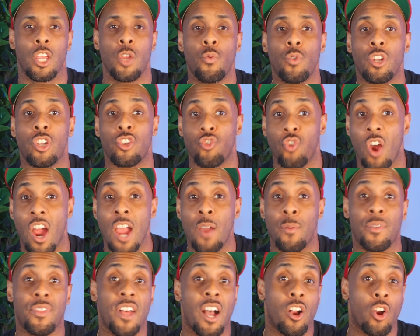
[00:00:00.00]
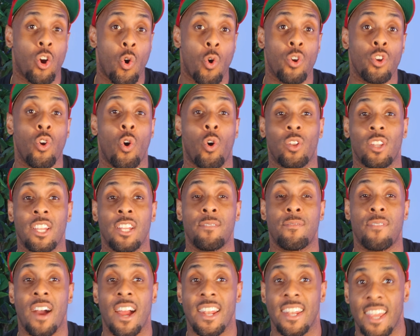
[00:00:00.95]
you want to try it without going all in
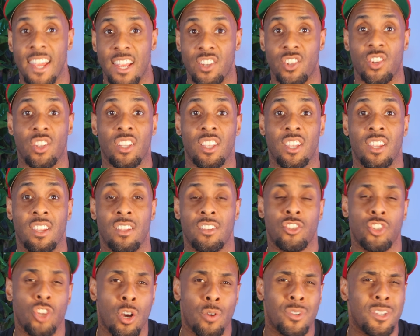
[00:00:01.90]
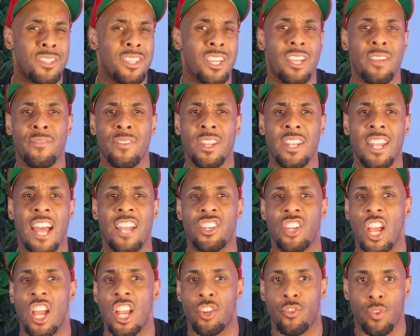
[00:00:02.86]
financially. So just think of it as
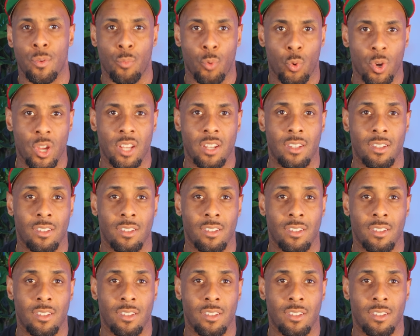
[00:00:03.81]
your entry point.